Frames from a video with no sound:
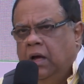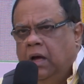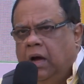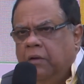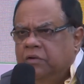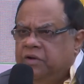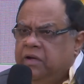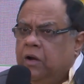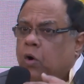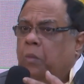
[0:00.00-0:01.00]
I was
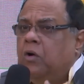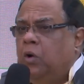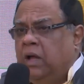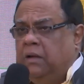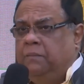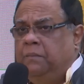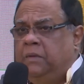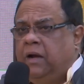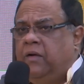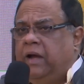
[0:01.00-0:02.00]
reading Romarola,
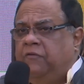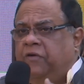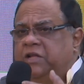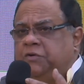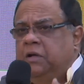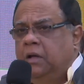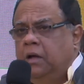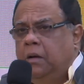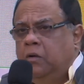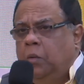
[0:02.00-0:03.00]
the great French
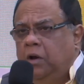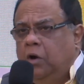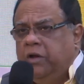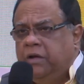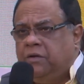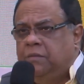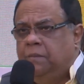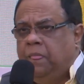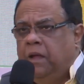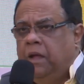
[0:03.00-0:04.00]
Nobel laureate.
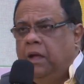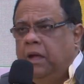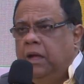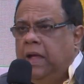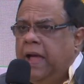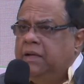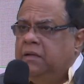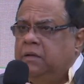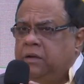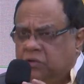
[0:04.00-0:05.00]
He
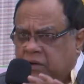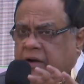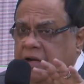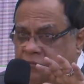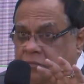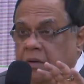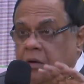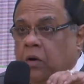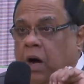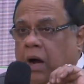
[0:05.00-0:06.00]
was a great,
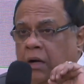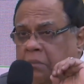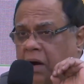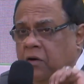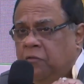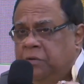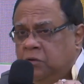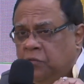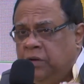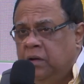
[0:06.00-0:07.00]
admirer of
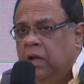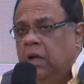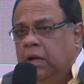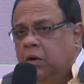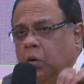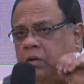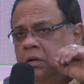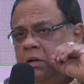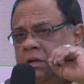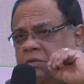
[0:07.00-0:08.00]
Beethoven. He wrote
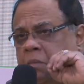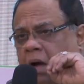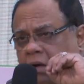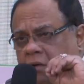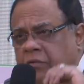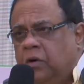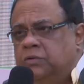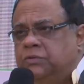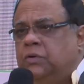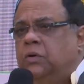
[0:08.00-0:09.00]
his biography
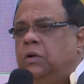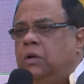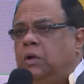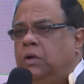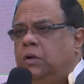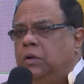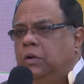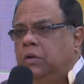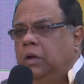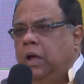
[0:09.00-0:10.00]
also.
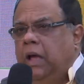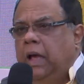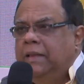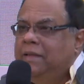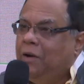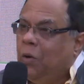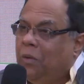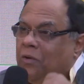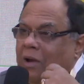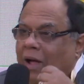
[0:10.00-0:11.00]
And then
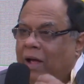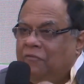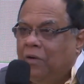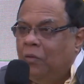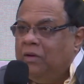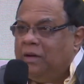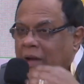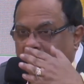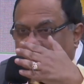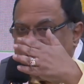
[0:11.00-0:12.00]
Romarola, I found,
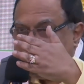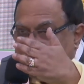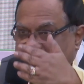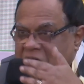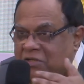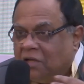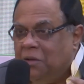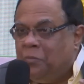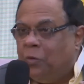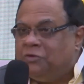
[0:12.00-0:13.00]
while searching his
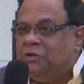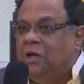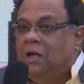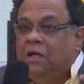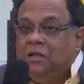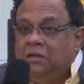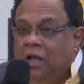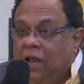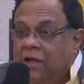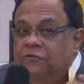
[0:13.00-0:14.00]
other books,
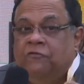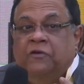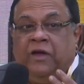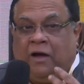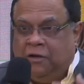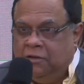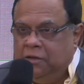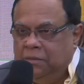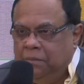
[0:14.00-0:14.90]
The Life of Vivekananda.